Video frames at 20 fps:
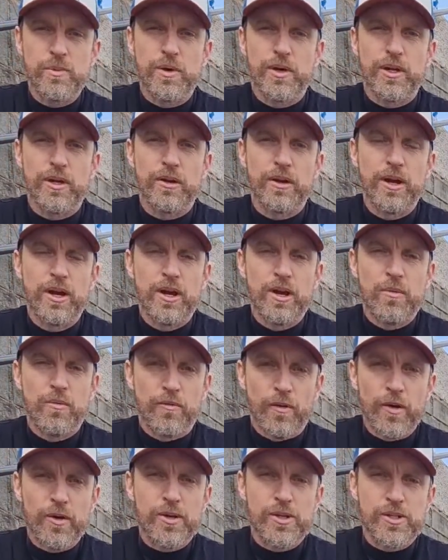We're going to
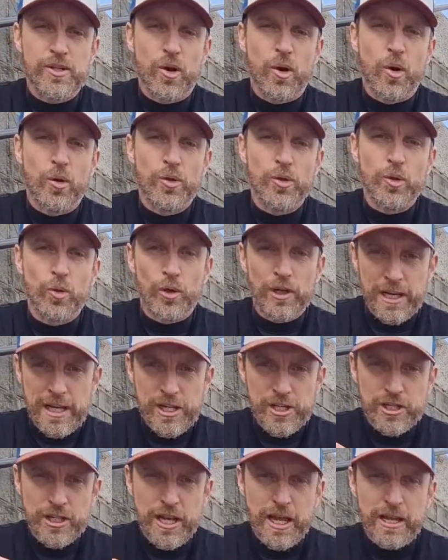focus on your
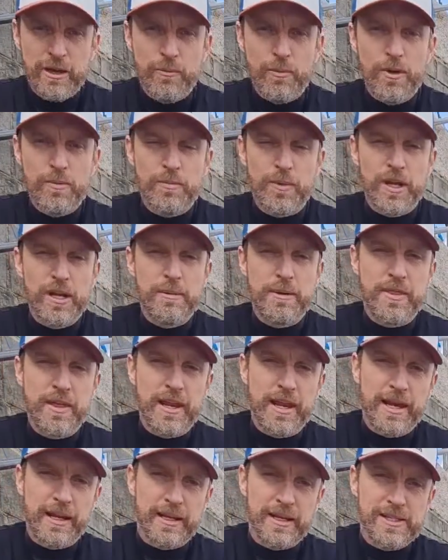leash leg, going to be
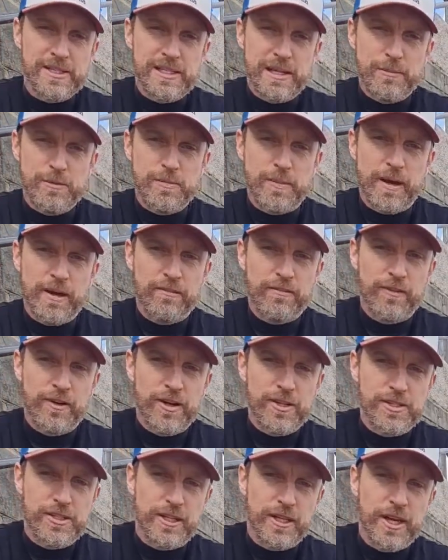the leg that steps back first.